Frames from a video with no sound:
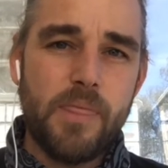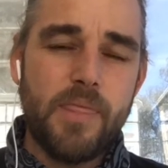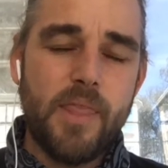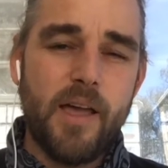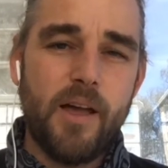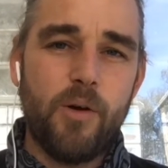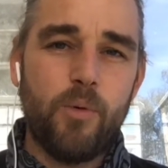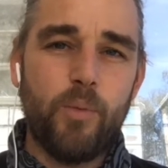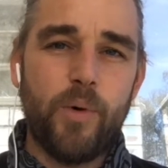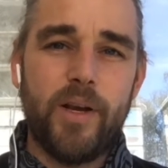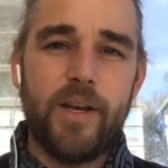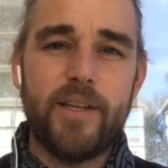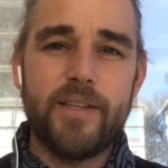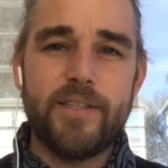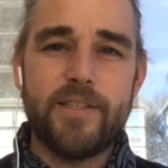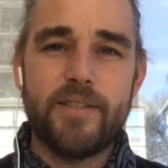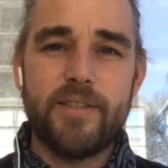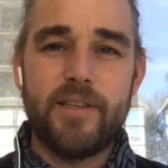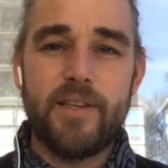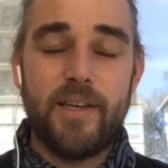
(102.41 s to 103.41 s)
Now, when
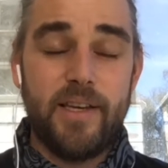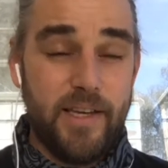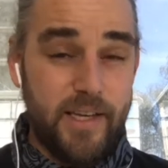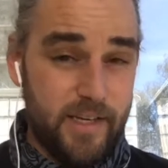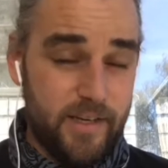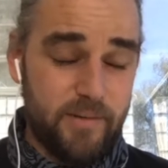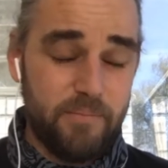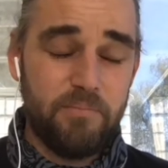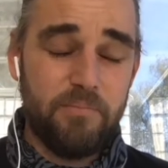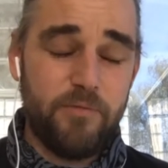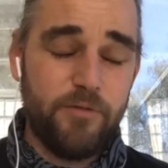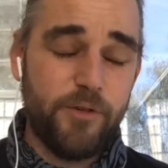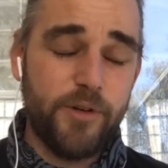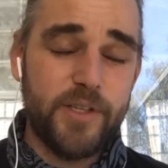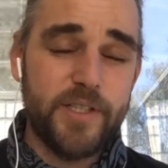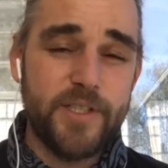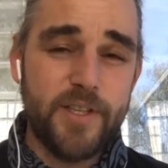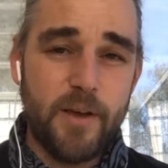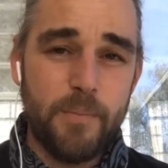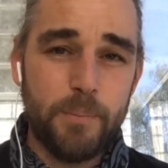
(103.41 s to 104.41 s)
it's in, for
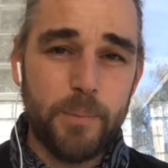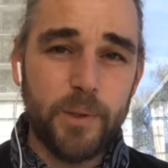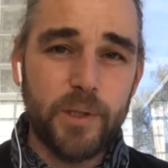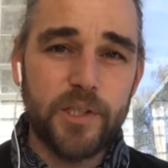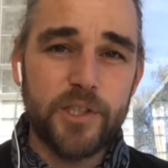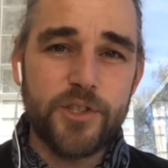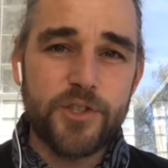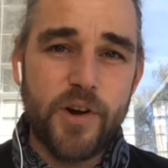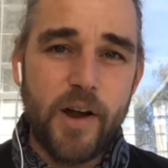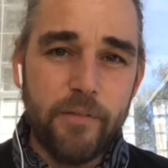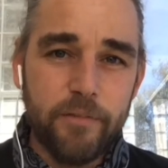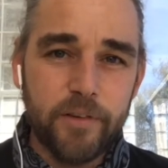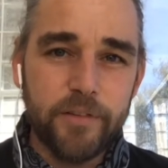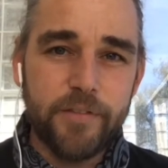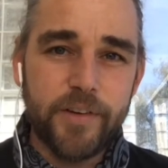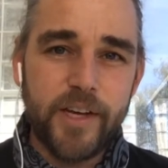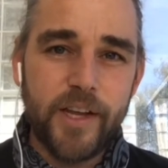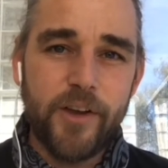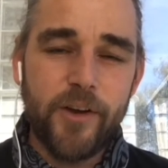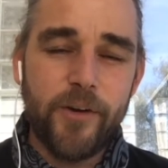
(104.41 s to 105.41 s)
example, a travel
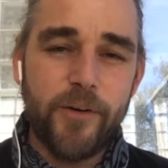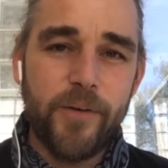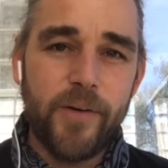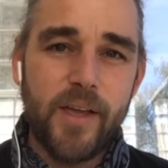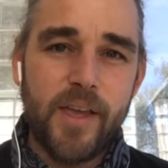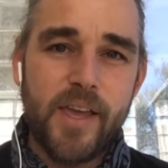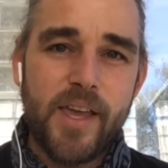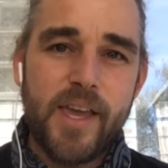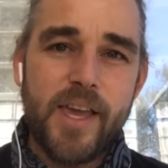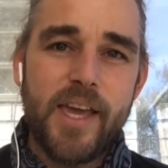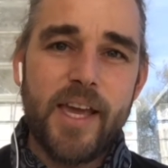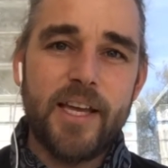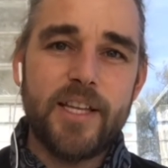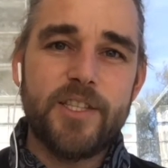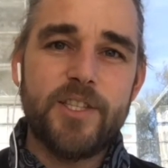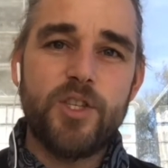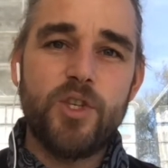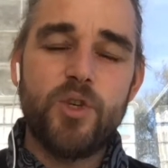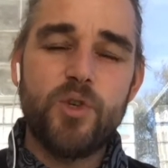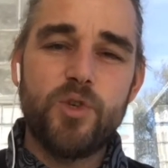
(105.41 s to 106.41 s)
video,
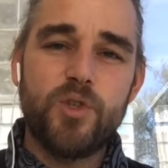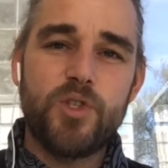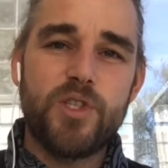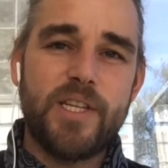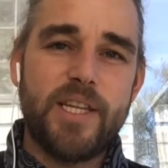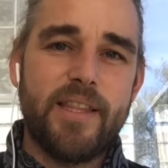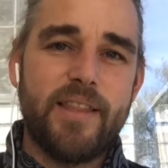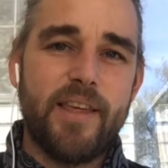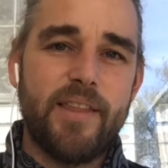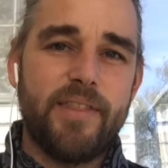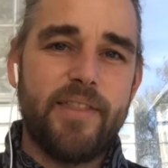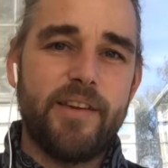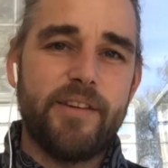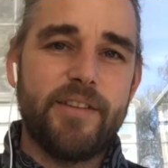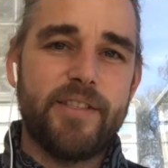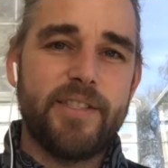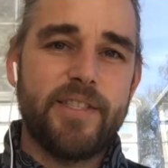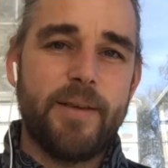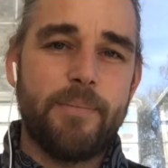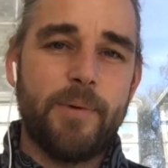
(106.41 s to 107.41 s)
it's usually that there
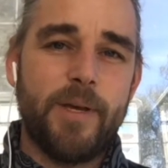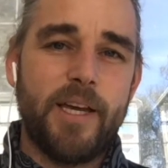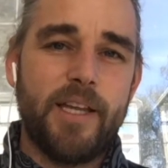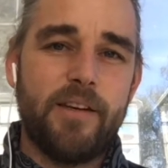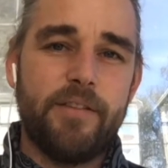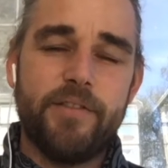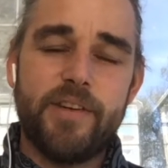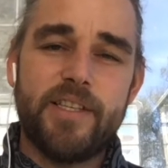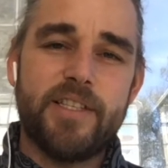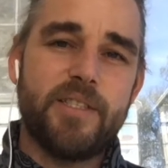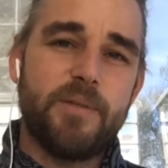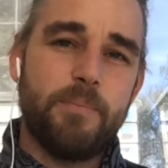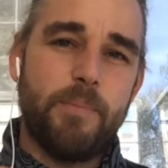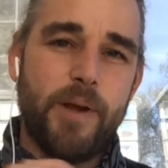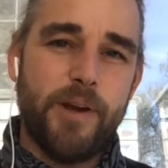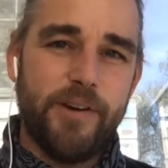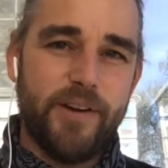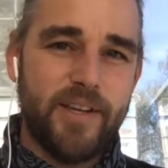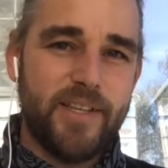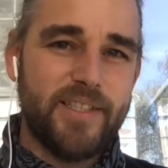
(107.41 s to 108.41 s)
is some kind of
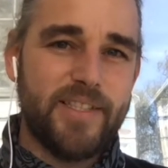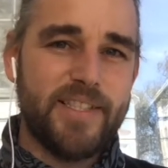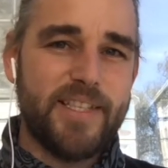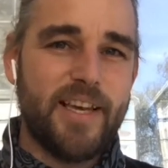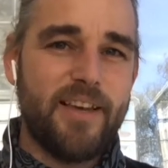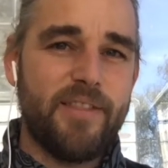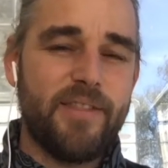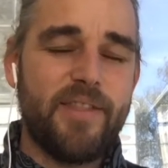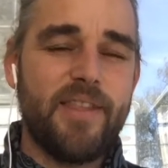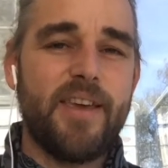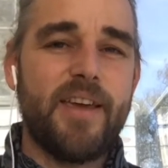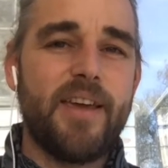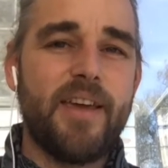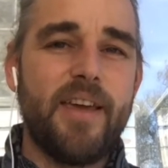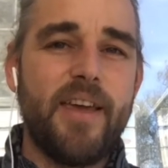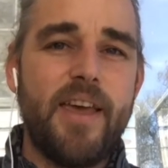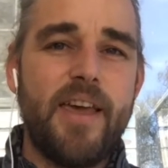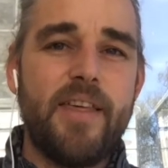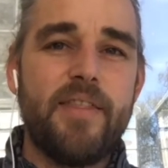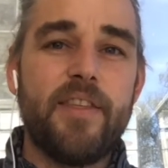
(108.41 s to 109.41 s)
experience out there
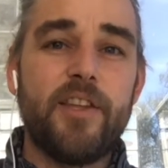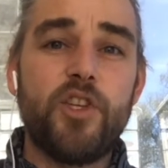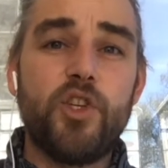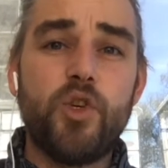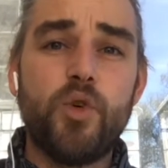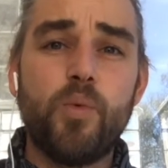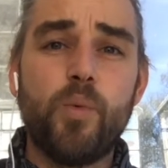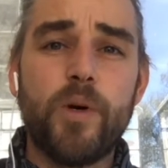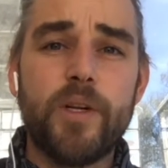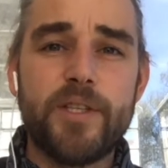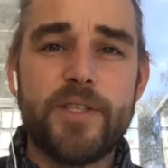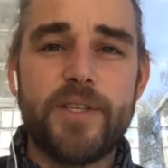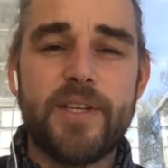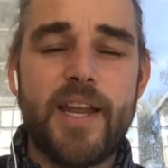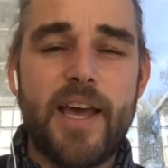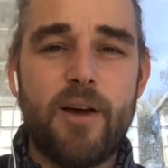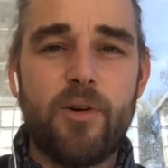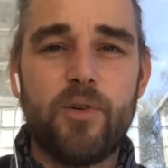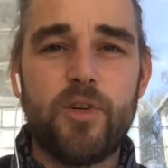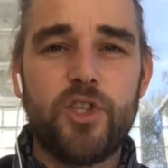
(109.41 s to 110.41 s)
that you want to
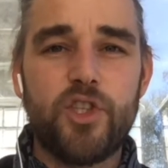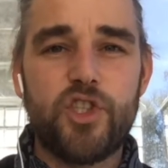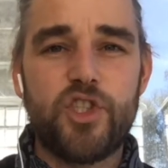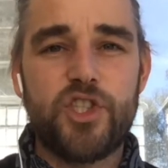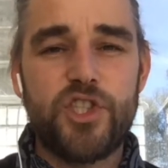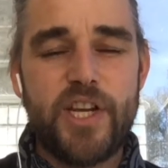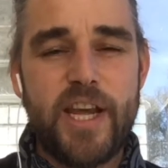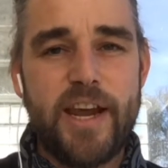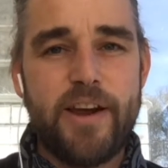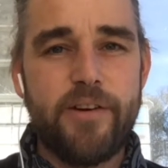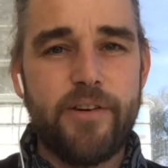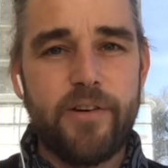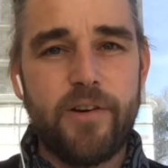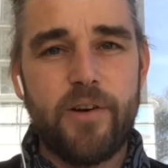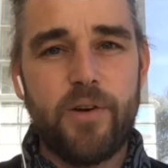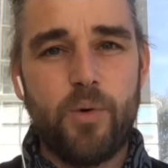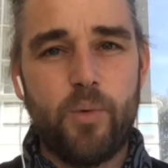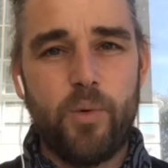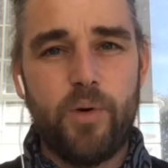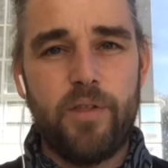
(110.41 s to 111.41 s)
now
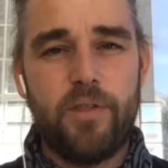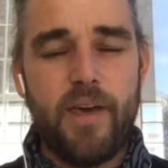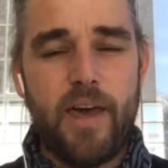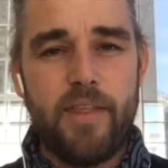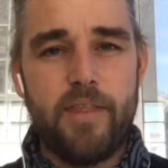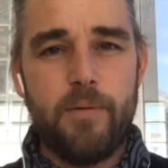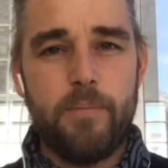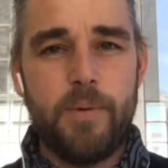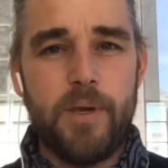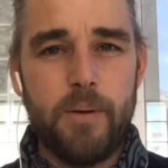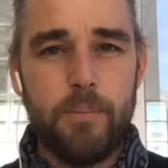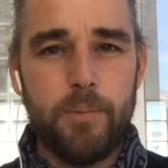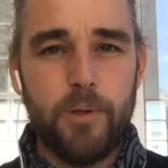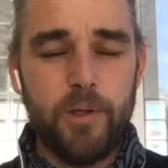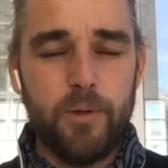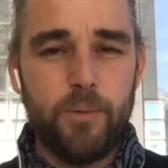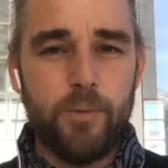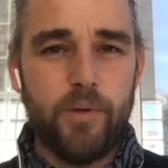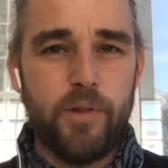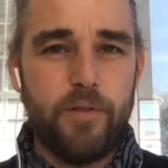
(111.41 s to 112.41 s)
share with other
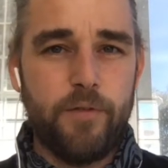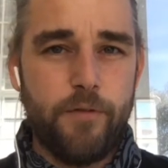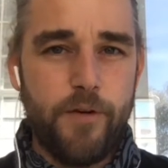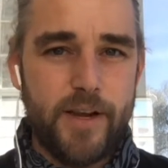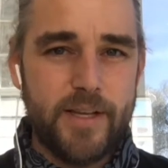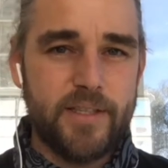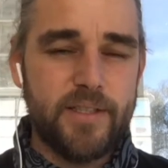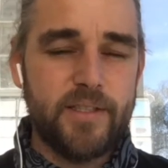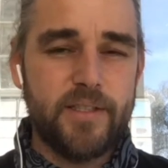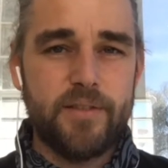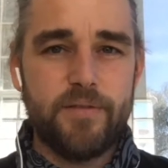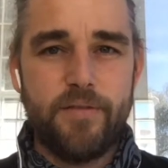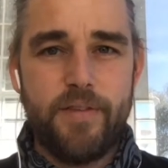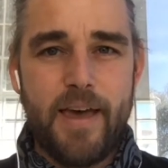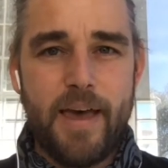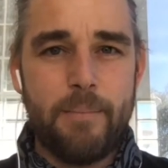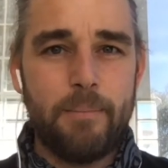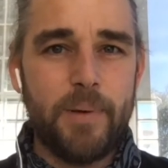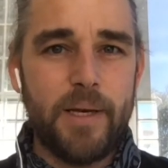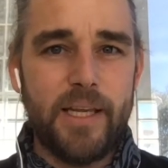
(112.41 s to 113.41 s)
people, with friends,
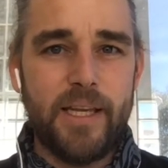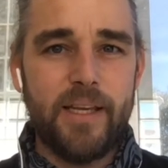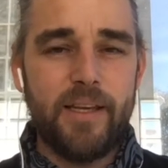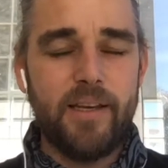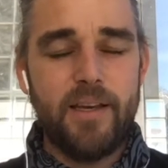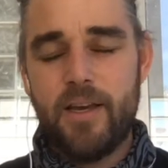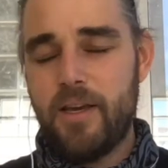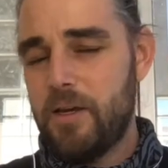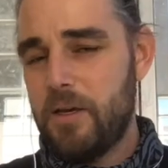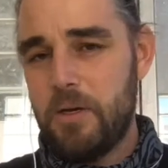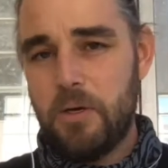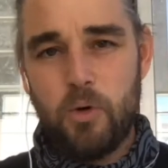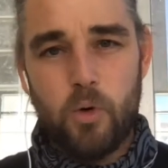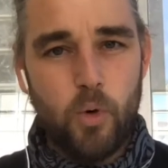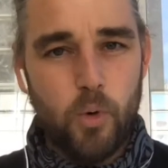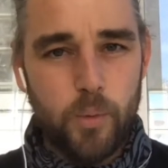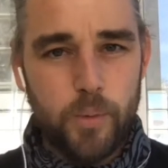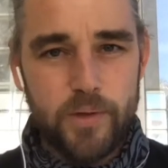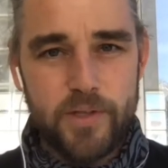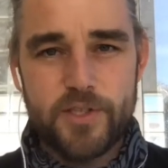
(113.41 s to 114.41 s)
family,
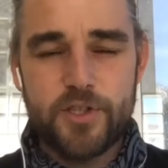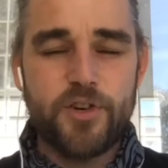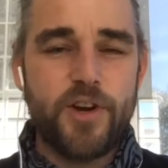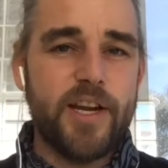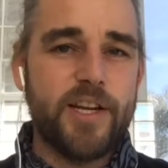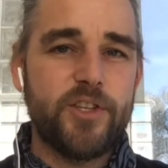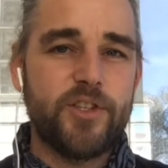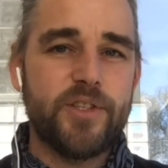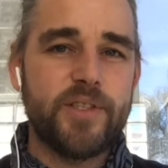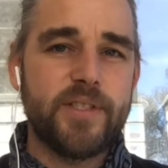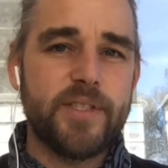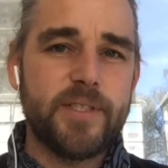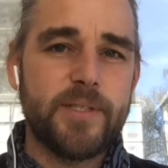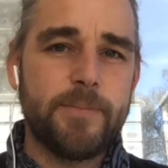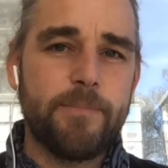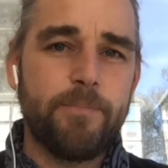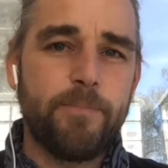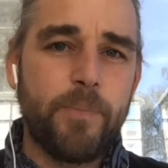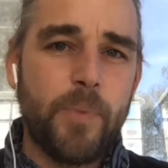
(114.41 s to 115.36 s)
or with strangers.